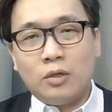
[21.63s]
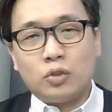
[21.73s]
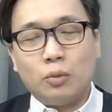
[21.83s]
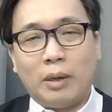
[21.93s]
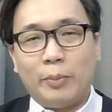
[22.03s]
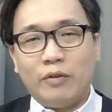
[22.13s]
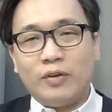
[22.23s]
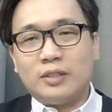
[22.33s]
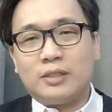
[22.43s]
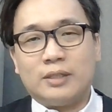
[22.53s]
So my
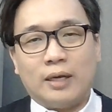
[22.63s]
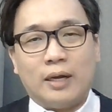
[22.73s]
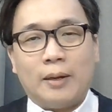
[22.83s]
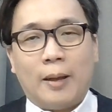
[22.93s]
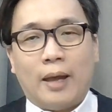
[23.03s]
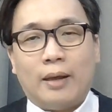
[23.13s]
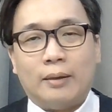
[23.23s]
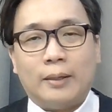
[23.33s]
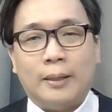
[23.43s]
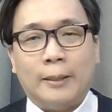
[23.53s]
previous
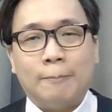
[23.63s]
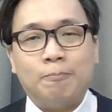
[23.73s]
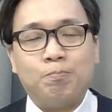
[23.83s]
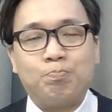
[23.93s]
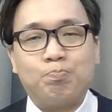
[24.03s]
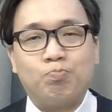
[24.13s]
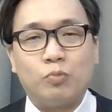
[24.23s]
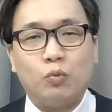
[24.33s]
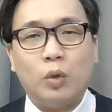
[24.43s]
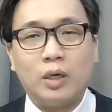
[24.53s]
um,
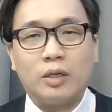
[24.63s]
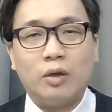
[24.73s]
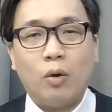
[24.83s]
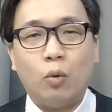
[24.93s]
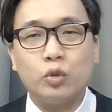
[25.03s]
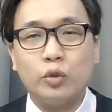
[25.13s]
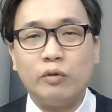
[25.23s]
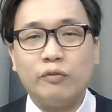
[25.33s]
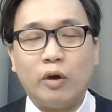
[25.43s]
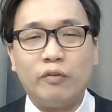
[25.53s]
work also
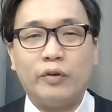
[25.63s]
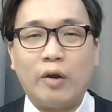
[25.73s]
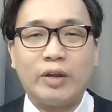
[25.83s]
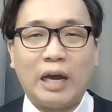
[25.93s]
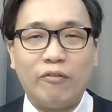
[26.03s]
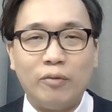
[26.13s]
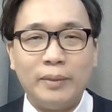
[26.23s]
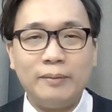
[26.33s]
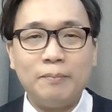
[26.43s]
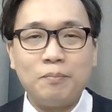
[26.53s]
involved around
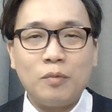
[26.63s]
government,